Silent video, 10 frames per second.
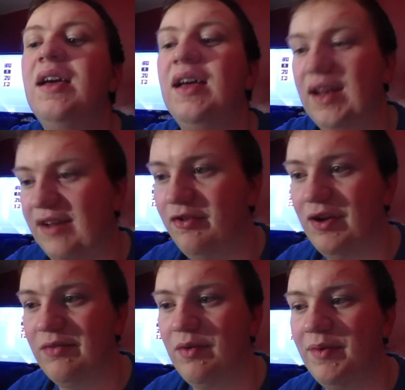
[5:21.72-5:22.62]
And if you
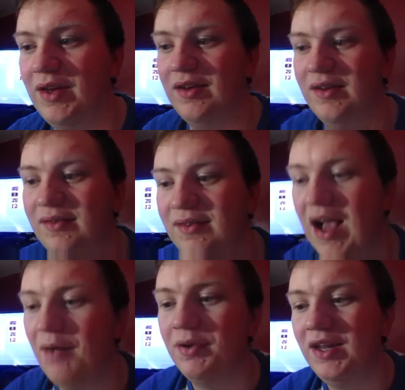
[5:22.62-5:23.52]
guys want me to
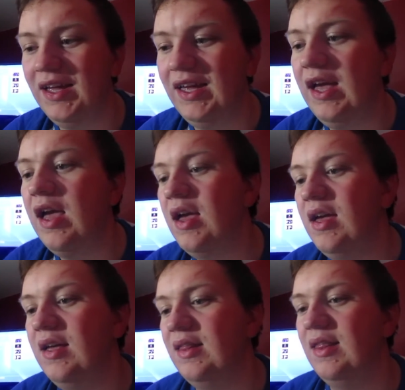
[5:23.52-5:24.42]
not play,
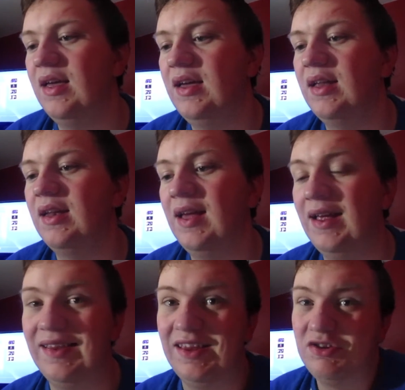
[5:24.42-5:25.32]
then I
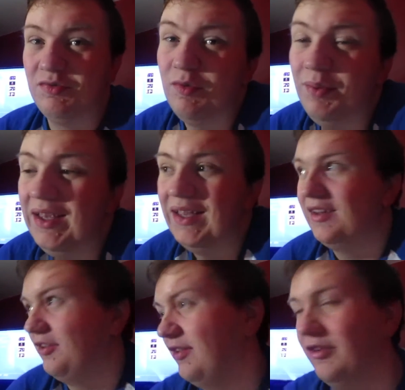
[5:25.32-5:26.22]
guess I just won't play.
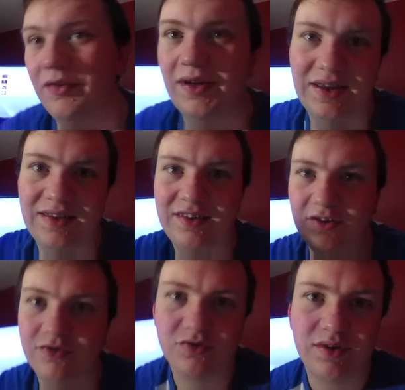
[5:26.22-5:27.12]
You know, I can
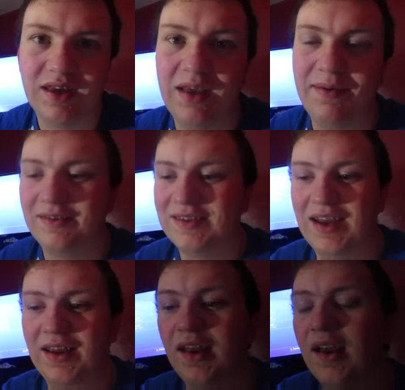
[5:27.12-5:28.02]
still enjoy the game
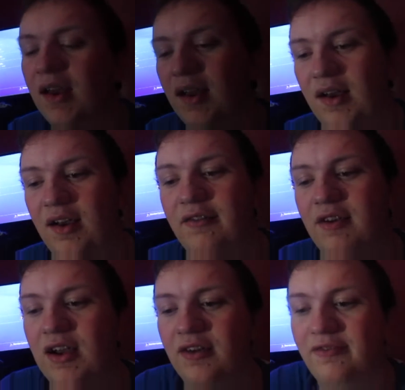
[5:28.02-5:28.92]
outside of
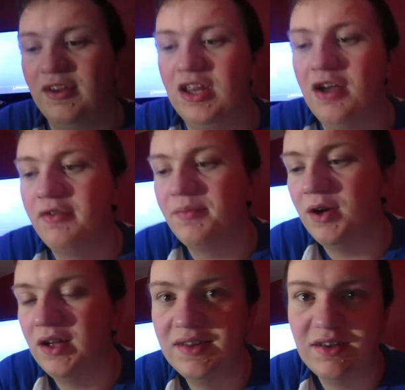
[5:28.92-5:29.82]
uh, videos,
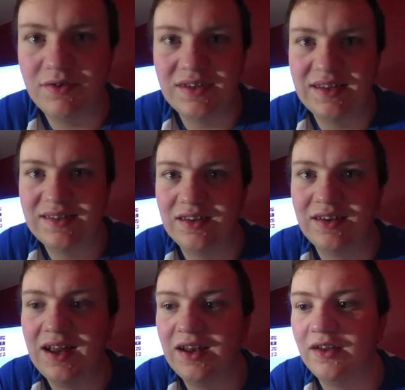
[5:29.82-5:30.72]
but it's always nice to
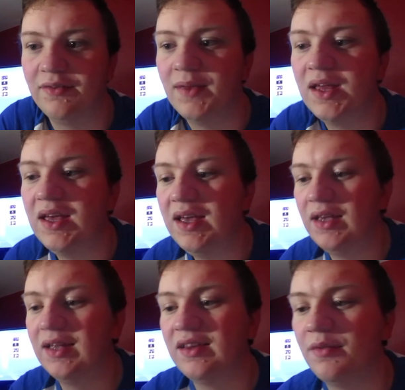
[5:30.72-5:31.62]
kind of
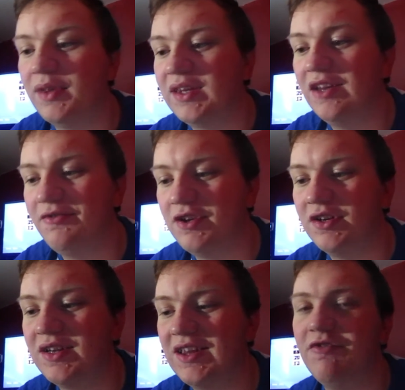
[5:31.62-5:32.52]
get something different,
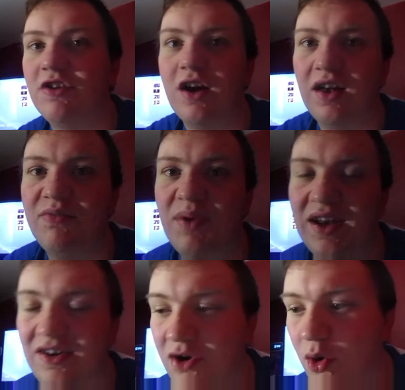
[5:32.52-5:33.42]
because I feel like all I've
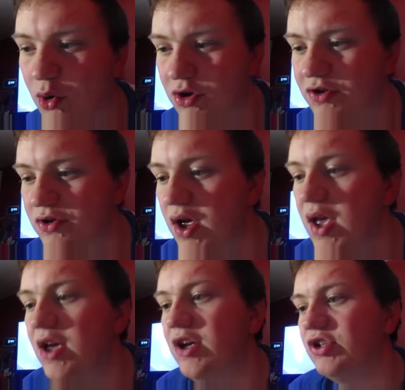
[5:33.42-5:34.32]
created horror,
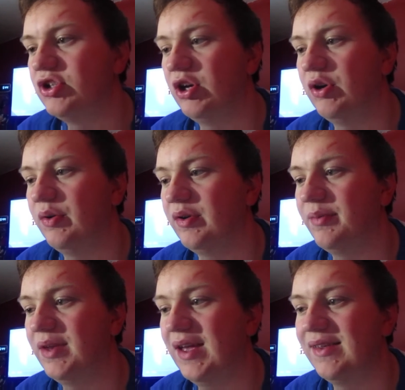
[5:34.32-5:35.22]
so it'd
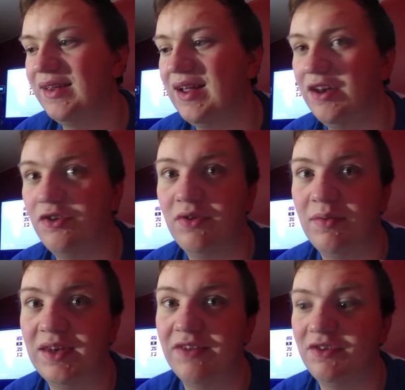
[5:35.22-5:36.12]
be nice to kind of do
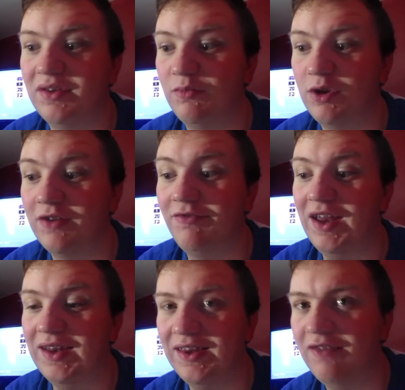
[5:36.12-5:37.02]
something different, more like
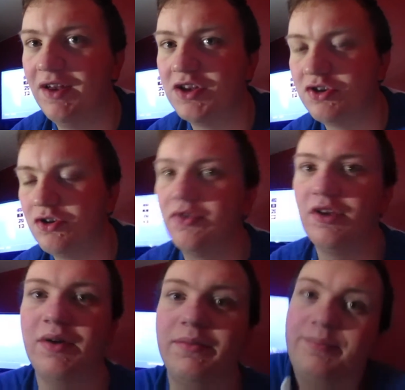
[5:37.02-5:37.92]
fantasy adventure.
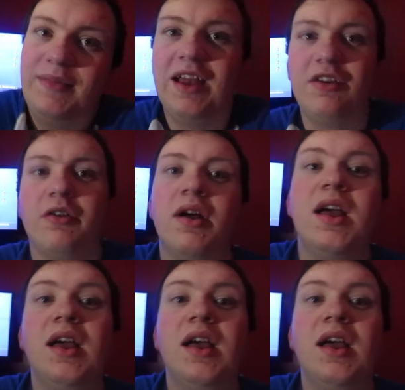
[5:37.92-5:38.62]
So I don't know.